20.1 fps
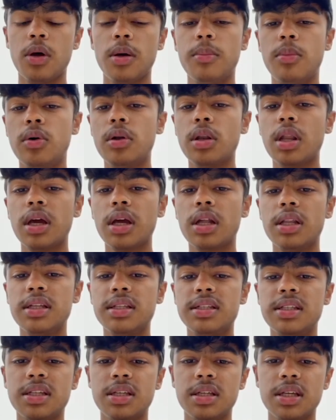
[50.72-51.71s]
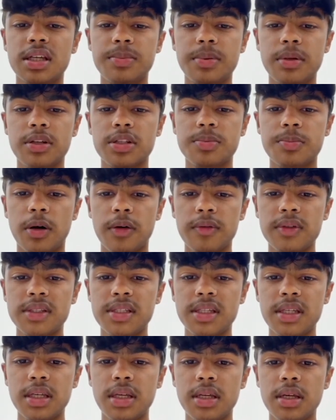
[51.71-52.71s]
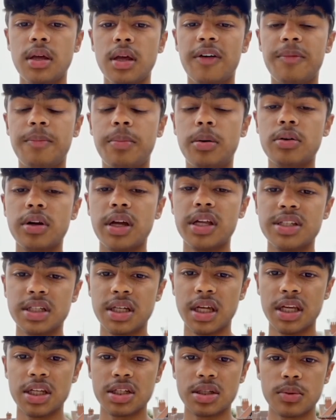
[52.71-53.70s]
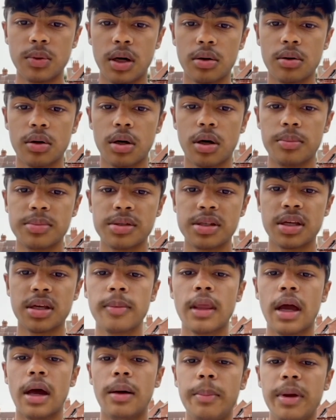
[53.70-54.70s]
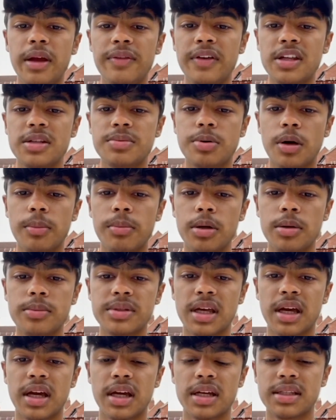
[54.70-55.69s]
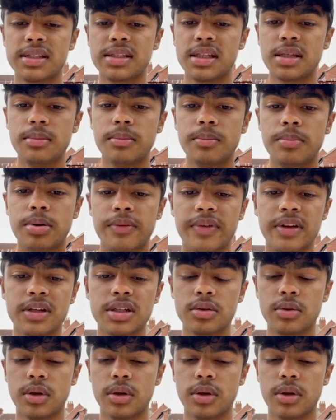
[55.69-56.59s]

We're more likely to experience poverty, have poorer educational outcomes, and may face problems accessing professional